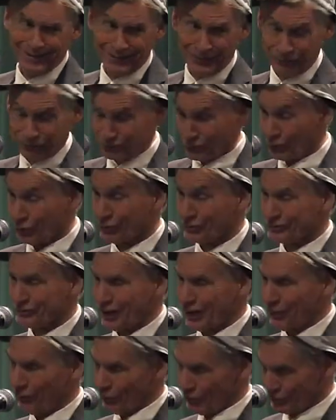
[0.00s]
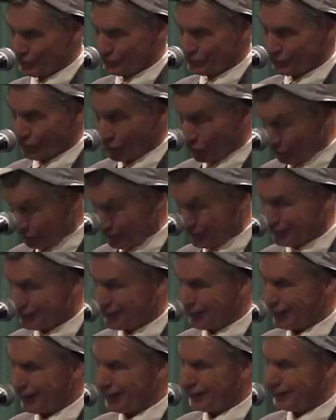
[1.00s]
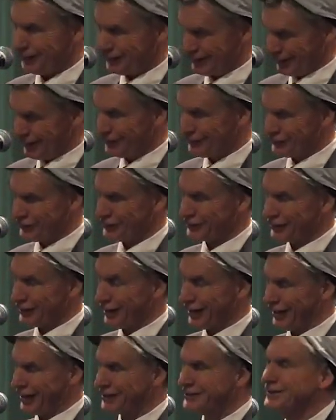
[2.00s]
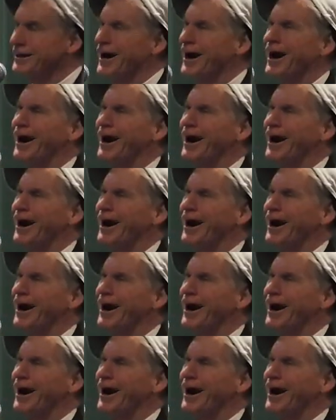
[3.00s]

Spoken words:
Of course, I was the only guy in the class.